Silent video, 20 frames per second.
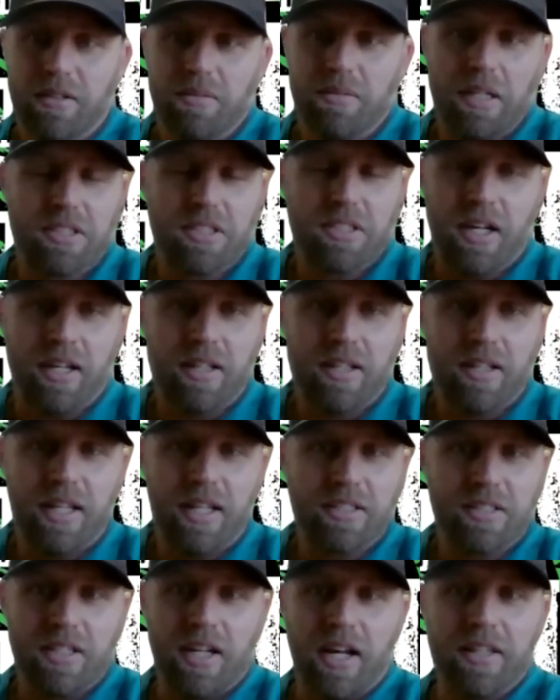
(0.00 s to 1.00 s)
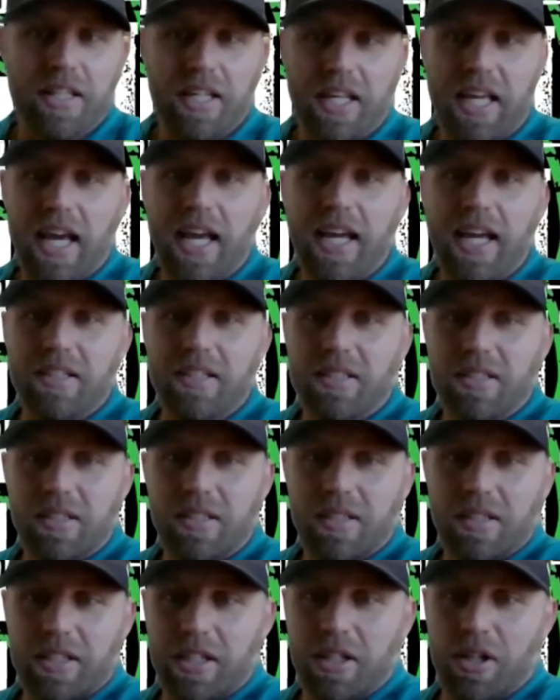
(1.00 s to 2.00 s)
That's not the
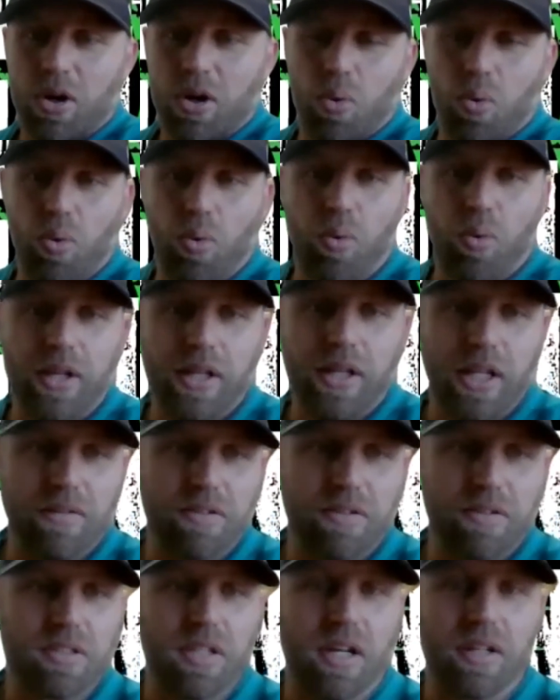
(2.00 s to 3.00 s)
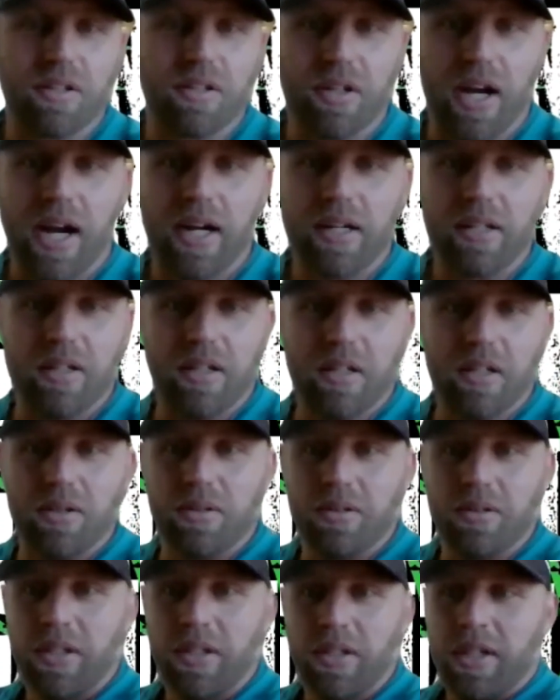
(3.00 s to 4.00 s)
case. You know, we live in Southern
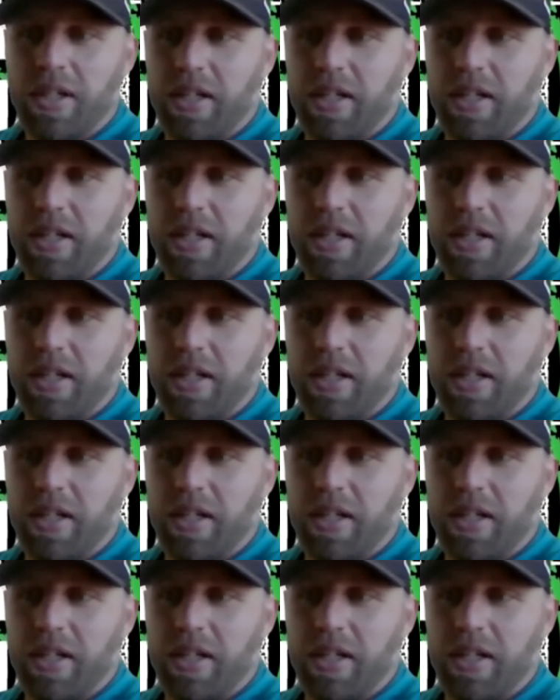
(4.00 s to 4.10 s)
Idaho.